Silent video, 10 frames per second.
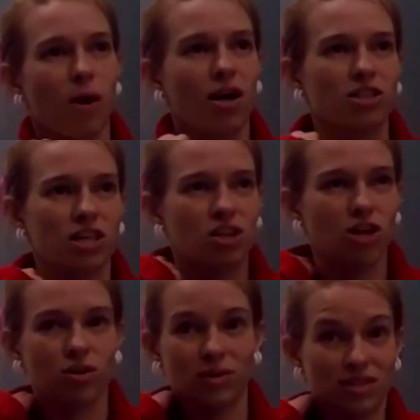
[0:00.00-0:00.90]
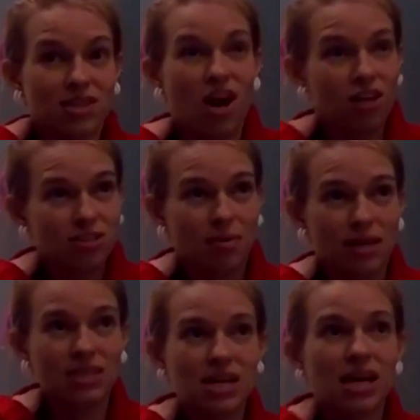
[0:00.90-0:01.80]
project, although it's an awesome
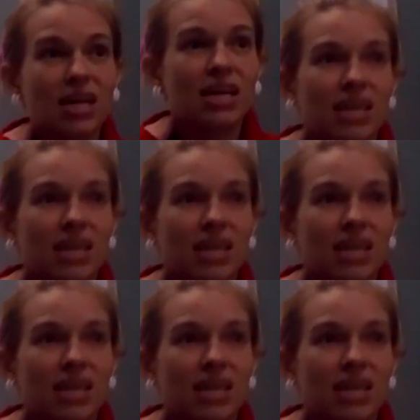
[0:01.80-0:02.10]
idea,